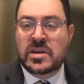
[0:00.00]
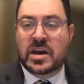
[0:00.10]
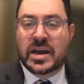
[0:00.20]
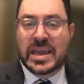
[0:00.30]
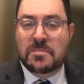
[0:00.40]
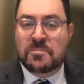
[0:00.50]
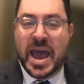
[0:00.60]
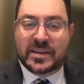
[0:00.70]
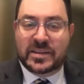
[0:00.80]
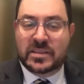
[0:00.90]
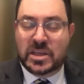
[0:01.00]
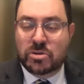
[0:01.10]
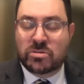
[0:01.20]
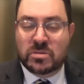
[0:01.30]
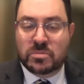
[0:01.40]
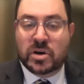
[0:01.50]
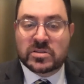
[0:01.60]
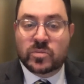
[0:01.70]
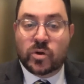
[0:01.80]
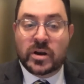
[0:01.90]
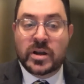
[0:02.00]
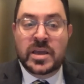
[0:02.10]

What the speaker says: impacting the youth in Baltimore.